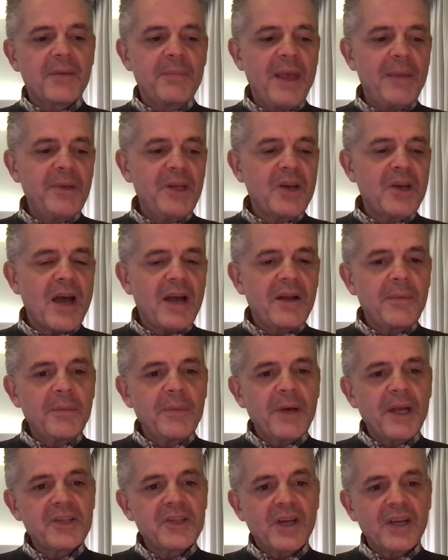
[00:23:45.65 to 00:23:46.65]
maybe not, it
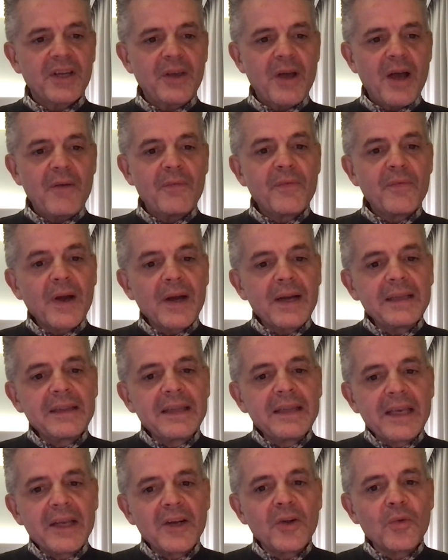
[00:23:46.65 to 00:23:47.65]
might shock you how very
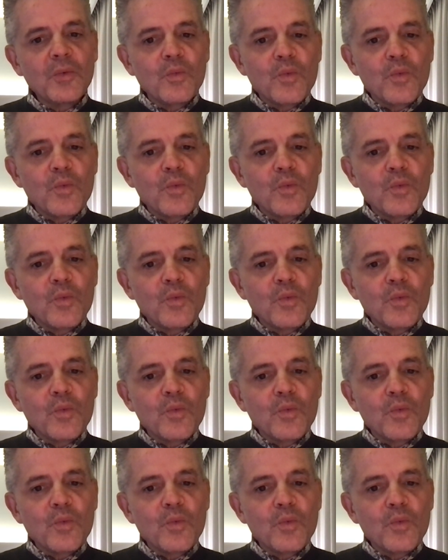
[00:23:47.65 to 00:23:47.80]
little